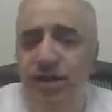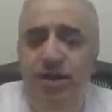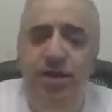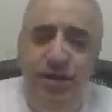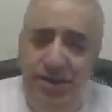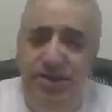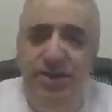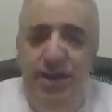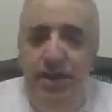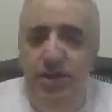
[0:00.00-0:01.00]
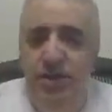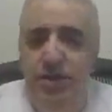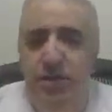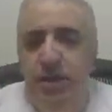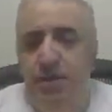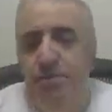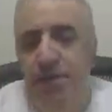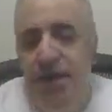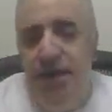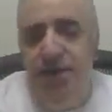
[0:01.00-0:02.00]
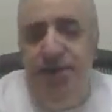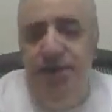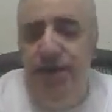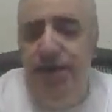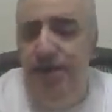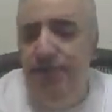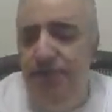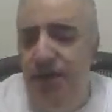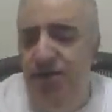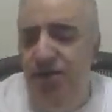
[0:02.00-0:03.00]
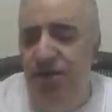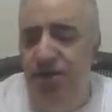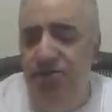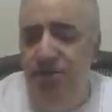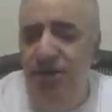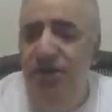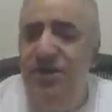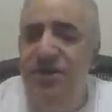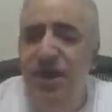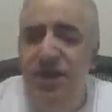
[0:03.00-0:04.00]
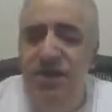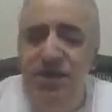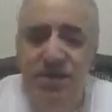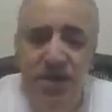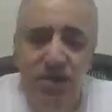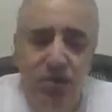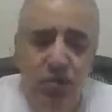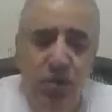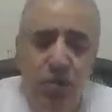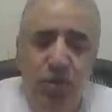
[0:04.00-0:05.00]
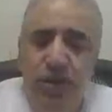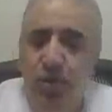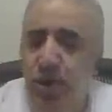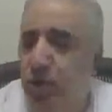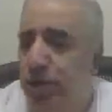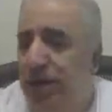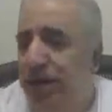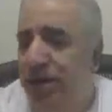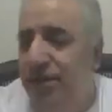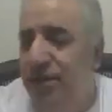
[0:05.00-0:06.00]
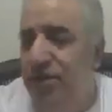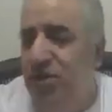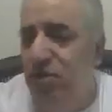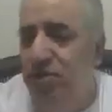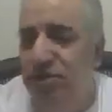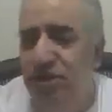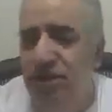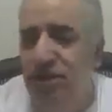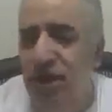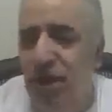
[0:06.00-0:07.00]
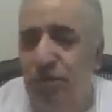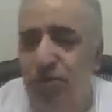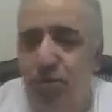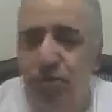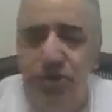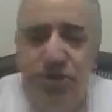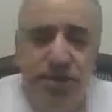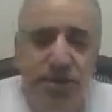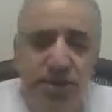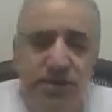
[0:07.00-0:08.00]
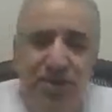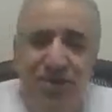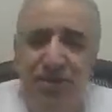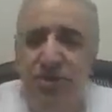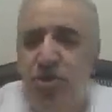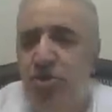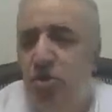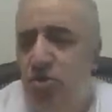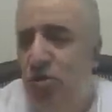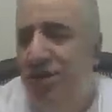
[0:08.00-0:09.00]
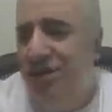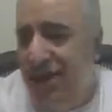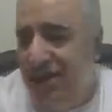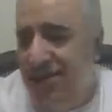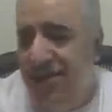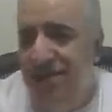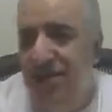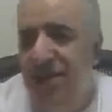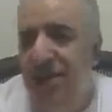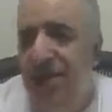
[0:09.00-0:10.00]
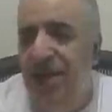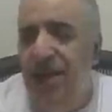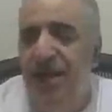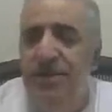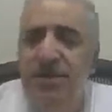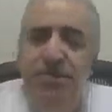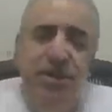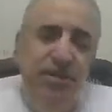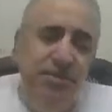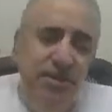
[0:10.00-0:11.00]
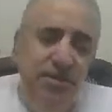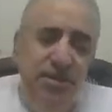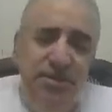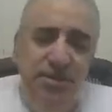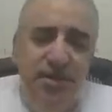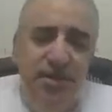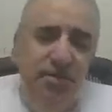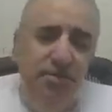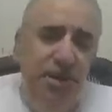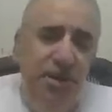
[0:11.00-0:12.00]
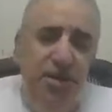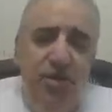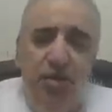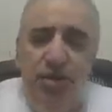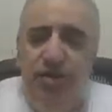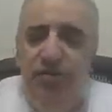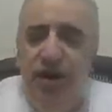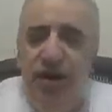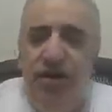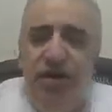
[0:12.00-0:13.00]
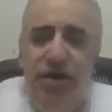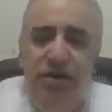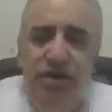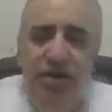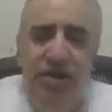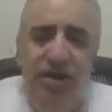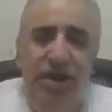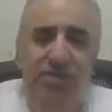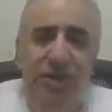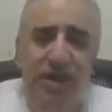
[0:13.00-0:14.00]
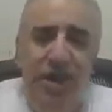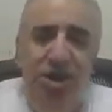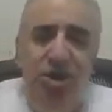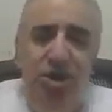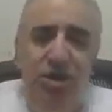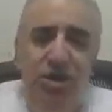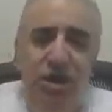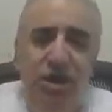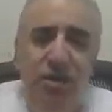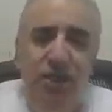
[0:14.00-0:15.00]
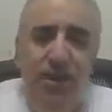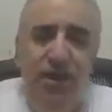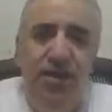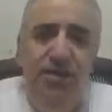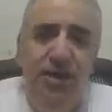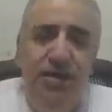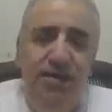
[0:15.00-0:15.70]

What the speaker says: destination. And it just, in this case, that when we ran it, it shows the output on the screen. Sometimes it shows you a text, sometimes it does not, depending on the file content and the application that